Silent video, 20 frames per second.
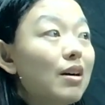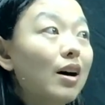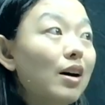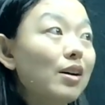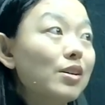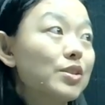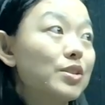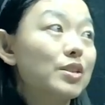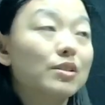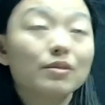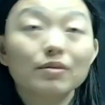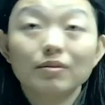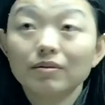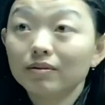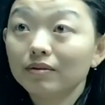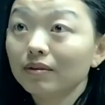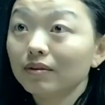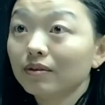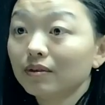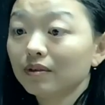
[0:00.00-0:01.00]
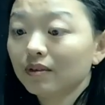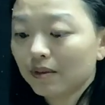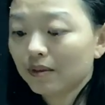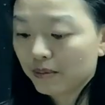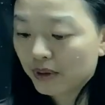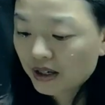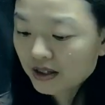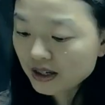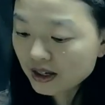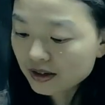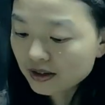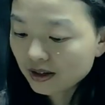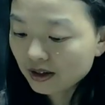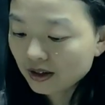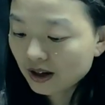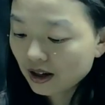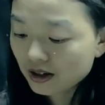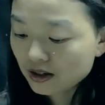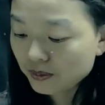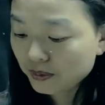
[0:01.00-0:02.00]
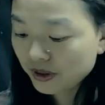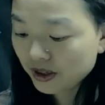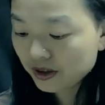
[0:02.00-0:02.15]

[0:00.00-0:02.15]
cost. Make sense or not?